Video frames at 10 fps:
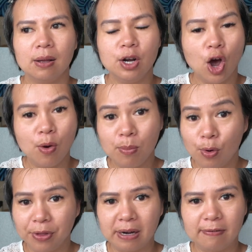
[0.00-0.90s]
no
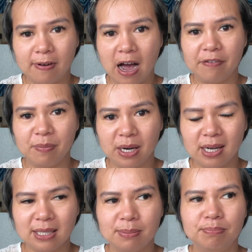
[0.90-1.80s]
more than 5
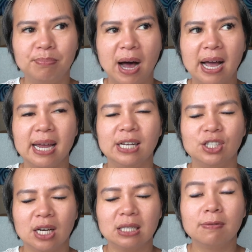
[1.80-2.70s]
minutes, but it
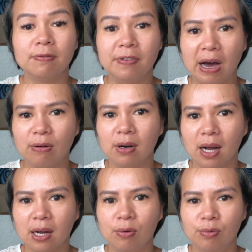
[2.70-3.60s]
just felt
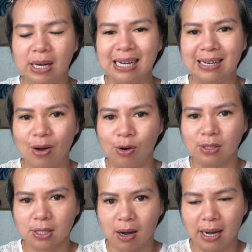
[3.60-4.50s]
like a really
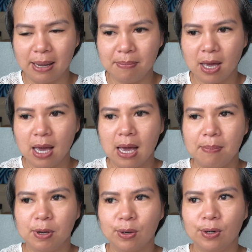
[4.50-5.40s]
long time
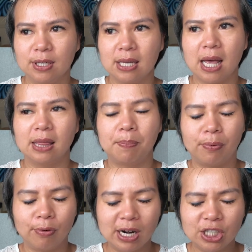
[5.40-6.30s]
because the
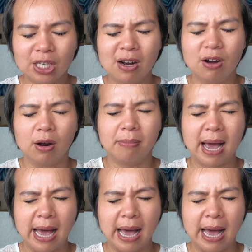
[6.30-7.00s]
pressure on my